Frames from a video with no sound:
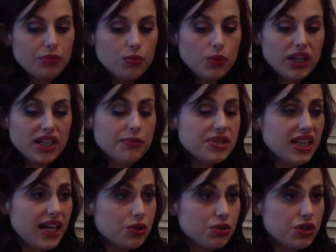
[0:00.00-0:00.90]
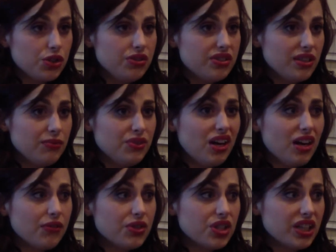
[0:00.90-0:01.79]
When it comes to actual shoots, some
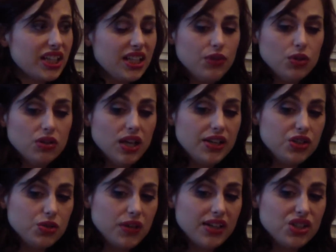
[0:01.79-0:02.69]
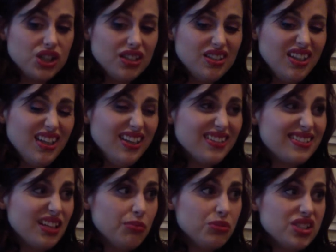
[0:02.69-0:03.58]
photographers are going to give you a lot of direction.
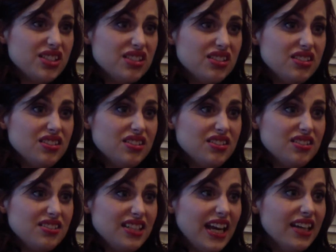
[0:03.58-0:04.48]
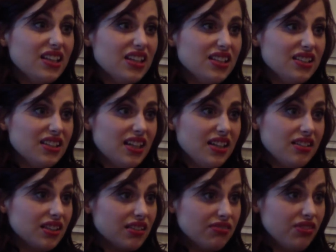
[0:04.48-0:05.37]
Some just stand there
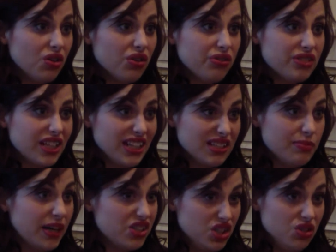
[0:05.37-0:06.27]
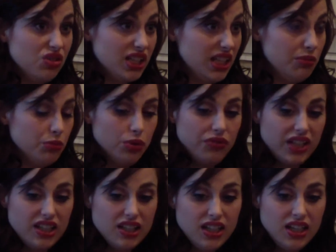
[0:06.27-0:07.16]
and click photos and expect you to keep
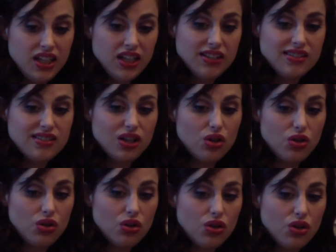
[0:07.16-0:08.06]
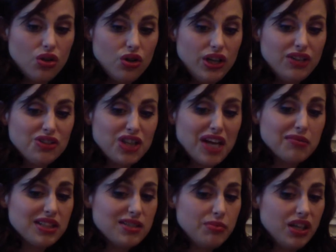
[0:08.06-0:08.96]
moving. So, in
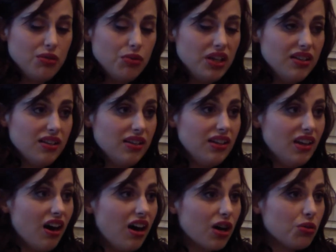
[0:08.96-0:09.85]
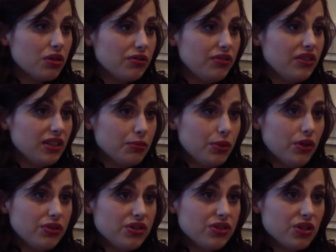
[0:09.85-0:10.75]
generally speaking, the awkward feeling
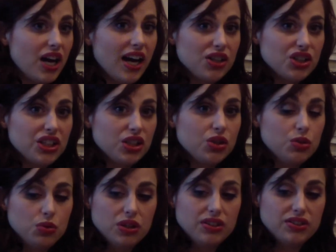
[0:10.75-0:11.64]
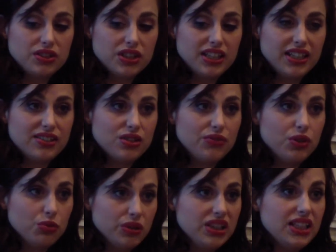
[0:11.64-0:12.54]
poses are actually the coolest looking. So if
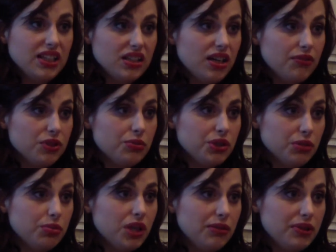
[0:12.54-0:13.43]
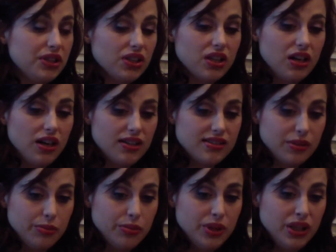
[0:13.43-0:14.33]
you're really uncomfortable, you'll probably look awesome.